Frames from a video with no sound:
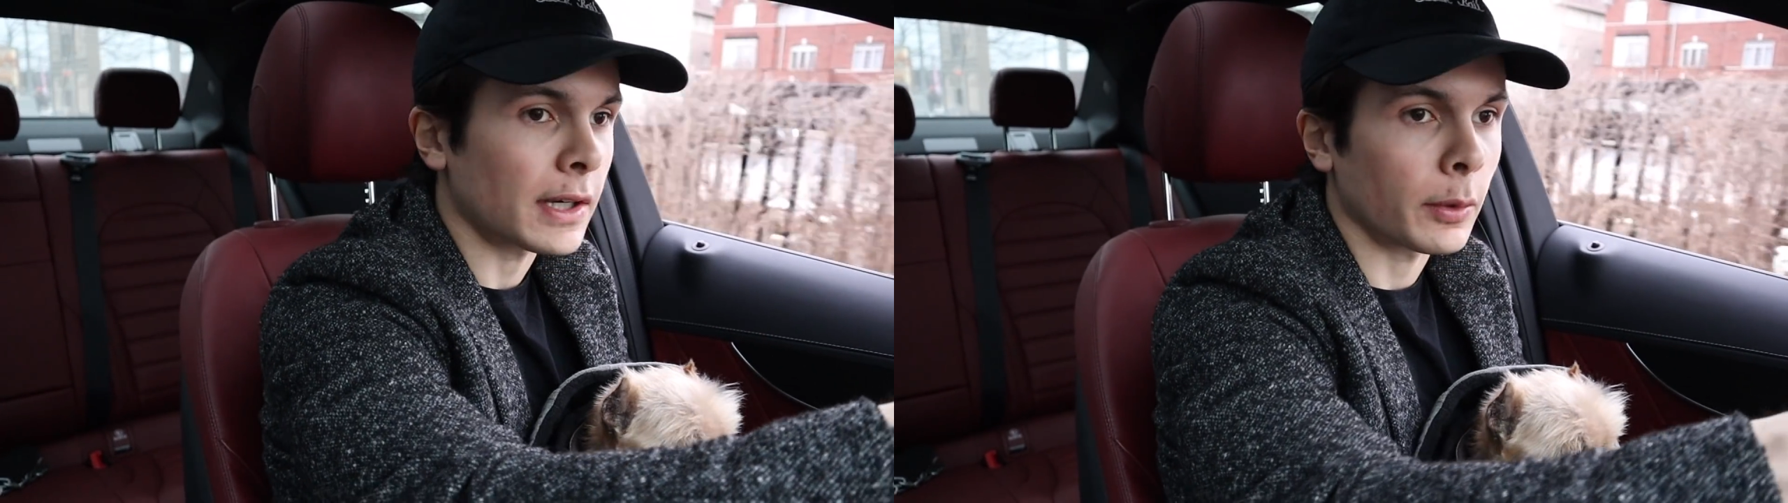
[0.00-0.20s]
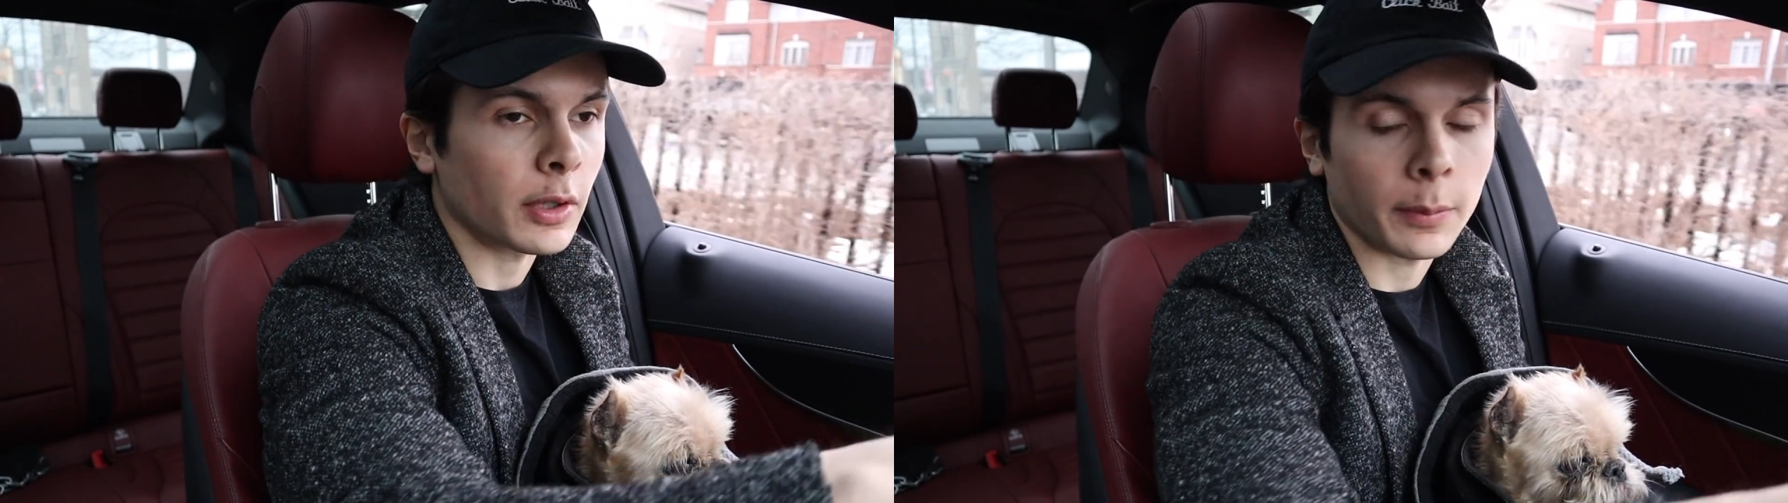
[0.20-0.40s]
I
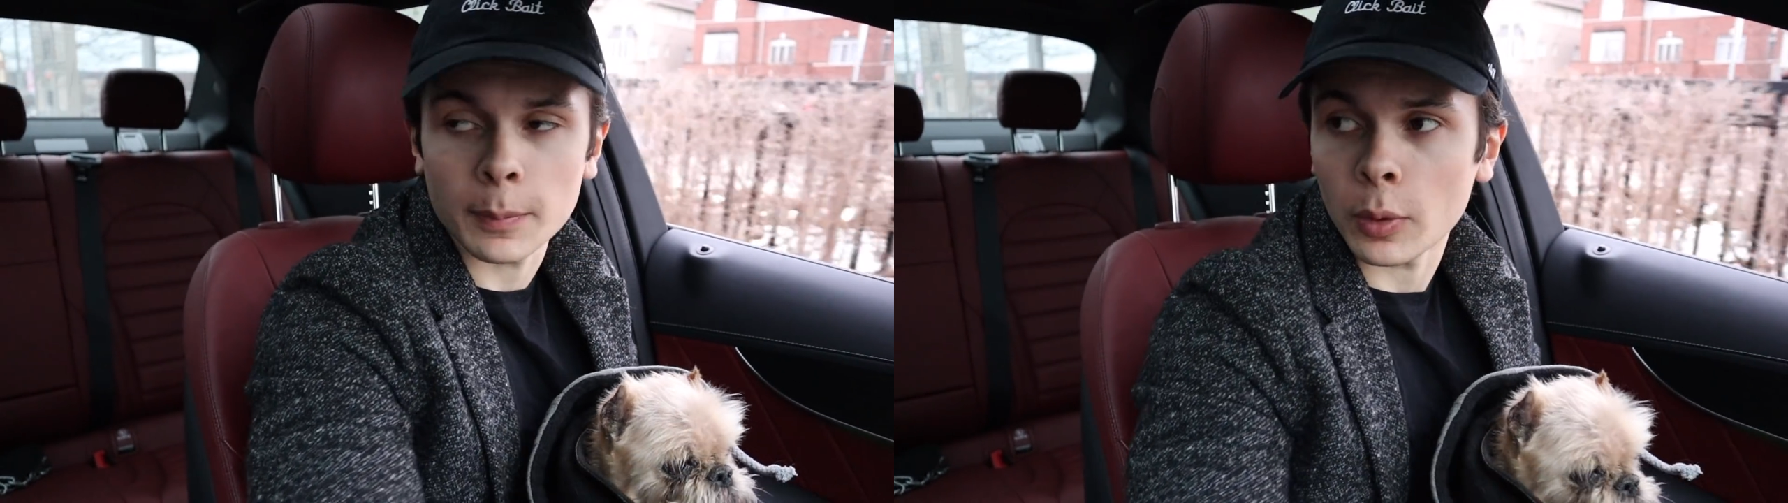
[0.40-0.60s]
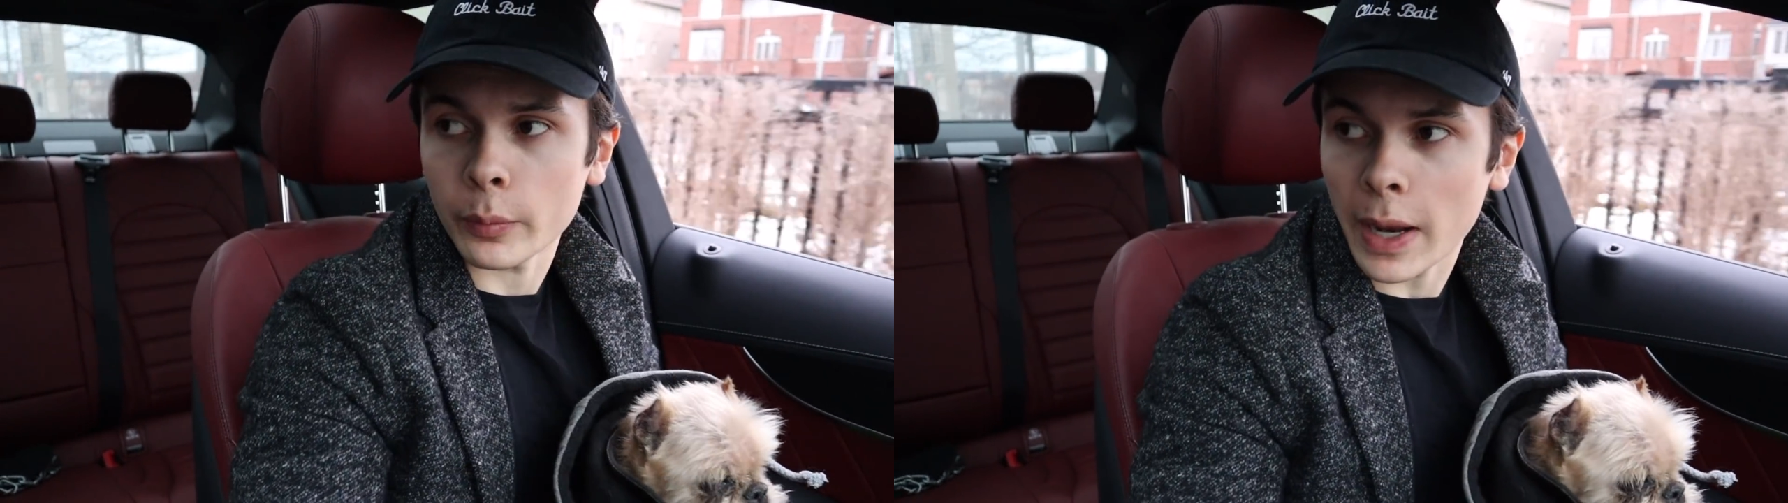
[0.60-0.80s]
don't want them to
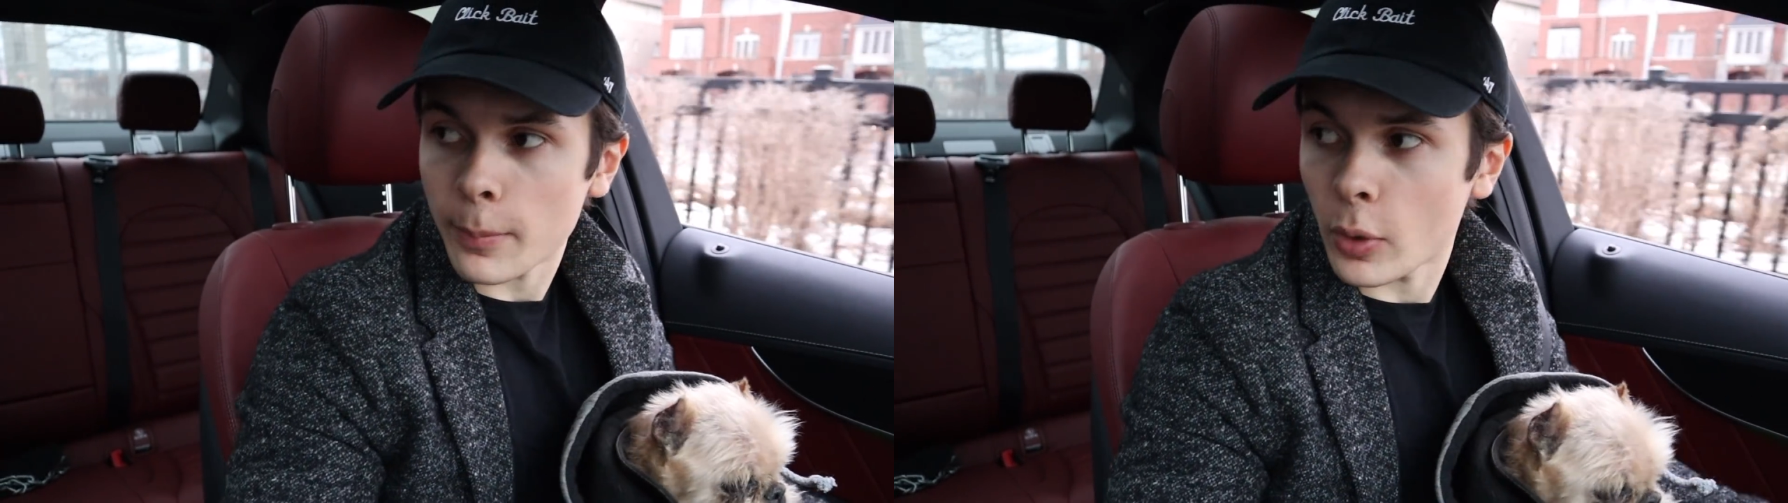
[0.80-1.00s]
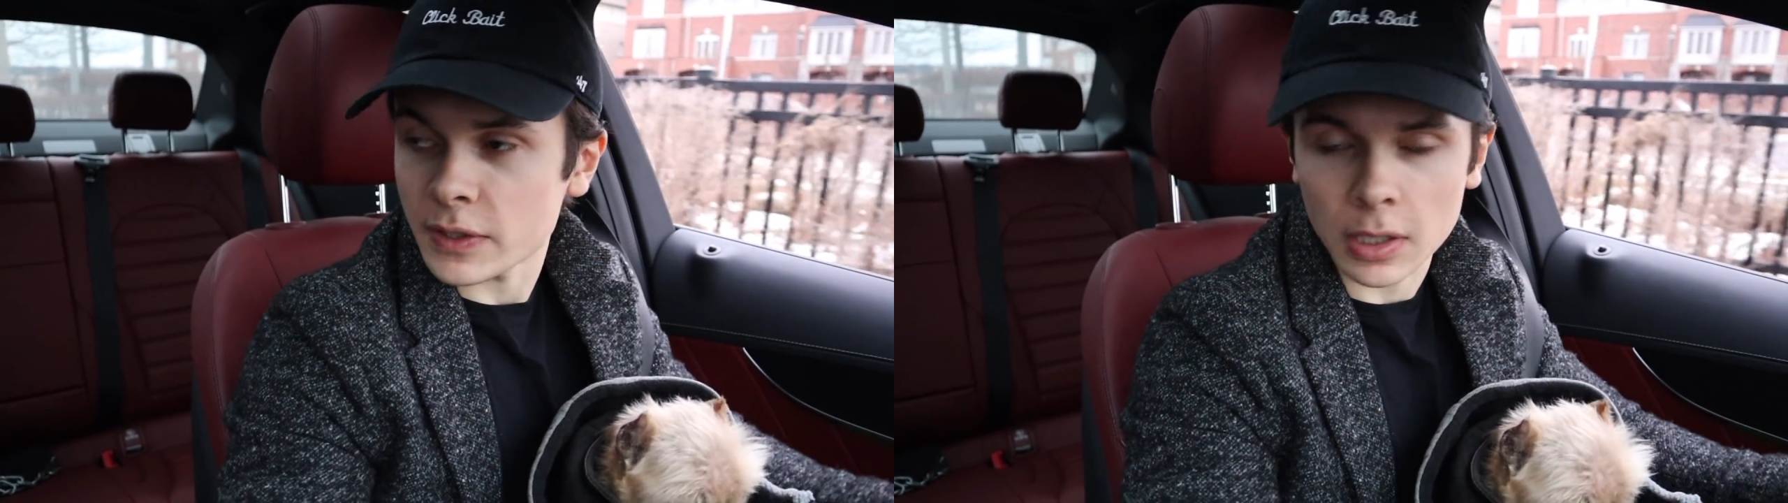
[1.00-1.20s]
put rat
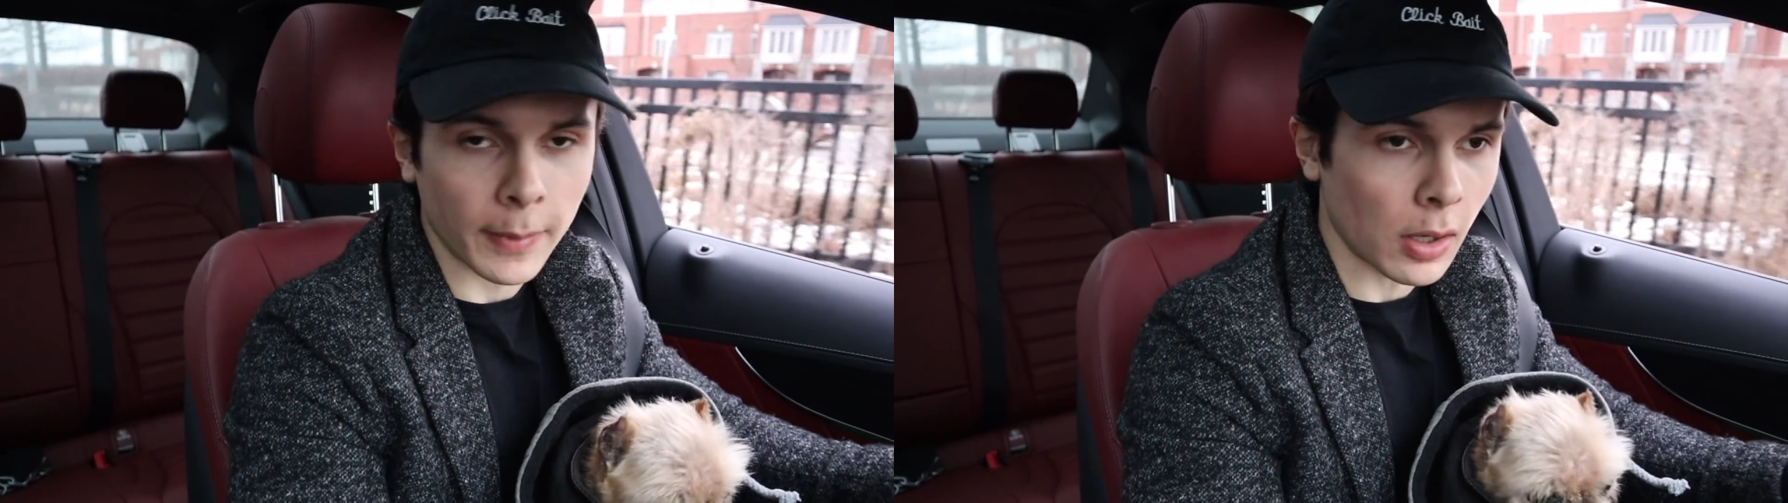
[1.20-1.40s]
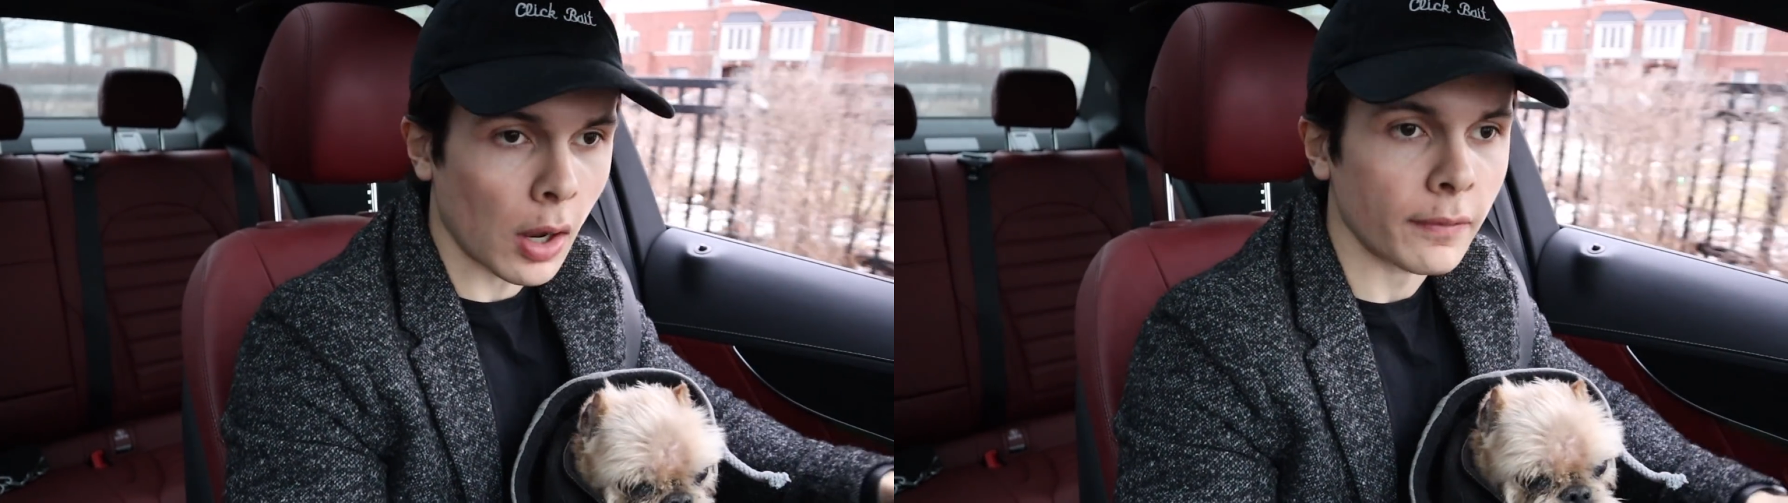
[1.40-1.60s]
poison in
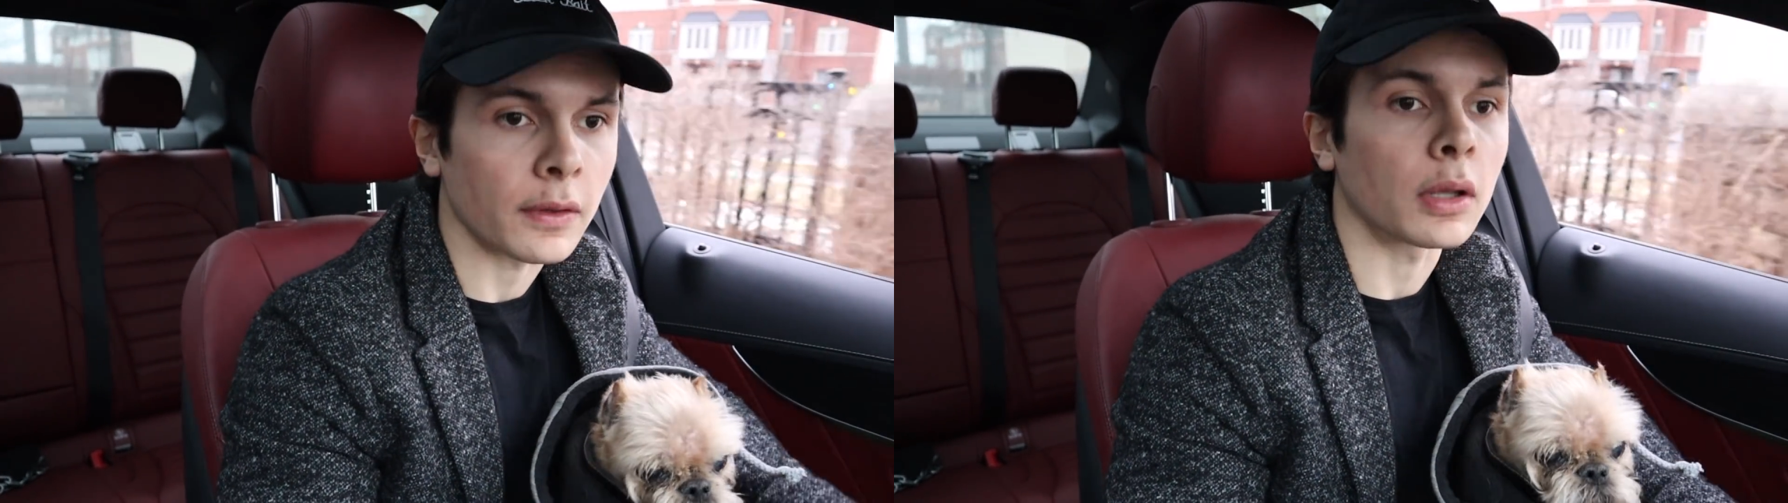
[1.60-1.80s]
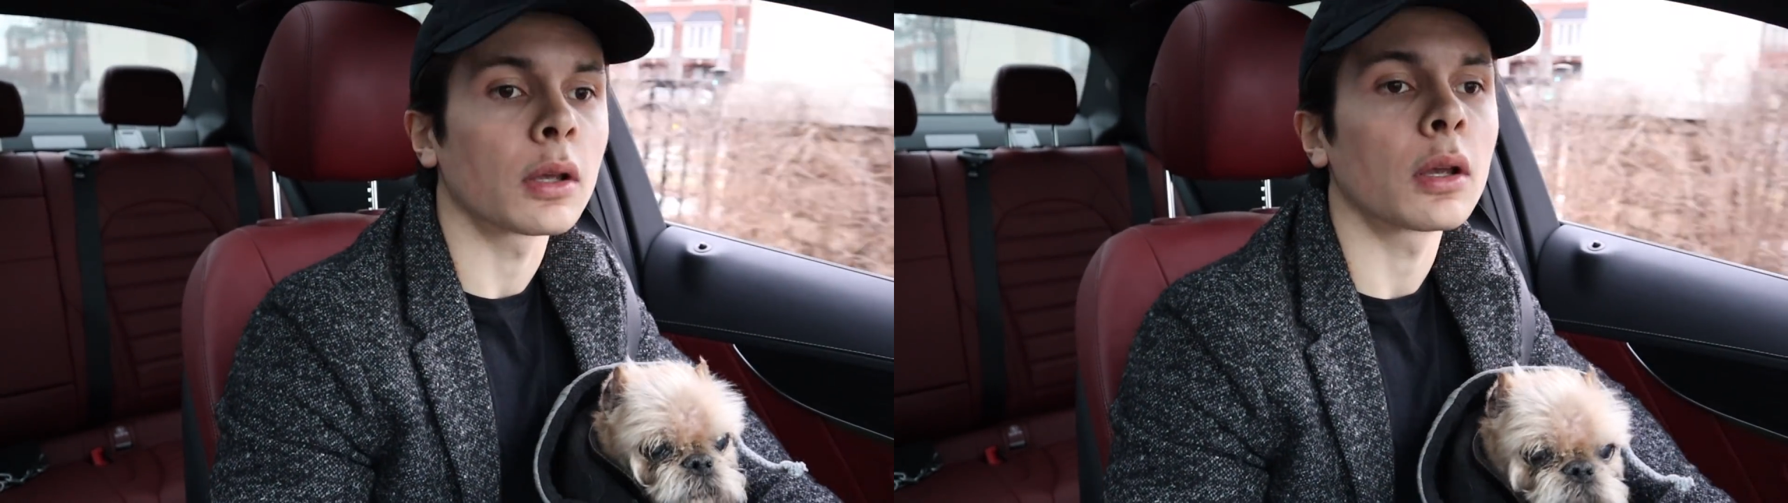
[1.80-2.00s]
my coffee.